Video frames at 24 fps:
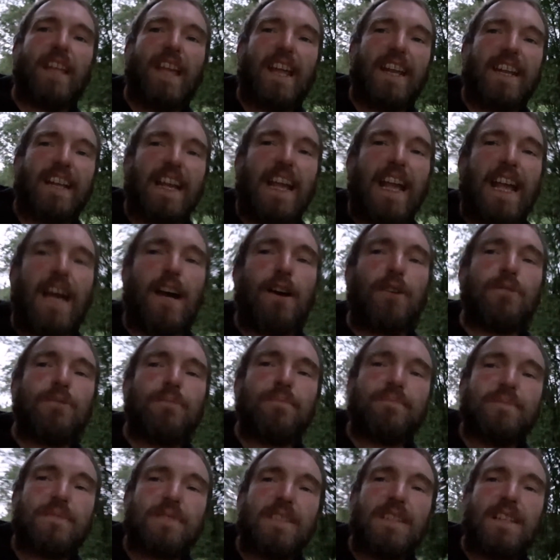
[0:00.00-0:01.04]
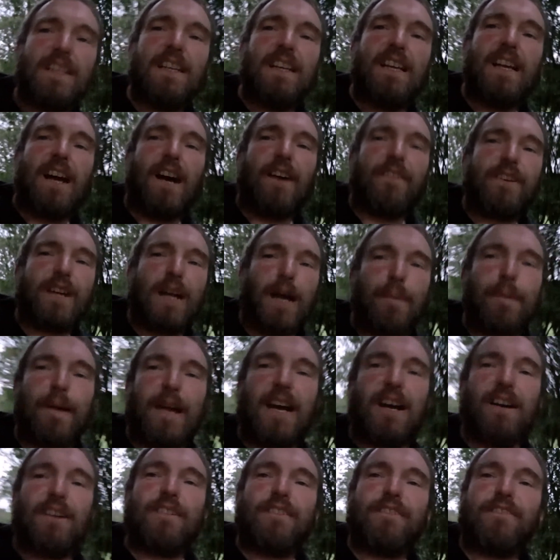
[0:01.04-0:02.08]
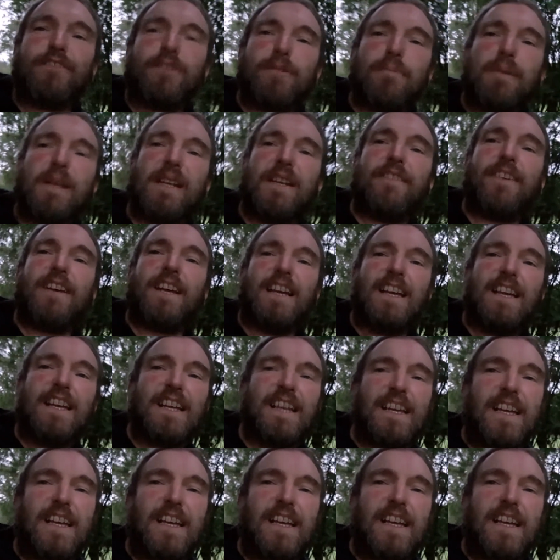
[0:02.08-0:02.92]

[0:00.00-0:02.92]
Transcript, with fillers: Anyhow, I've come out for a bit of a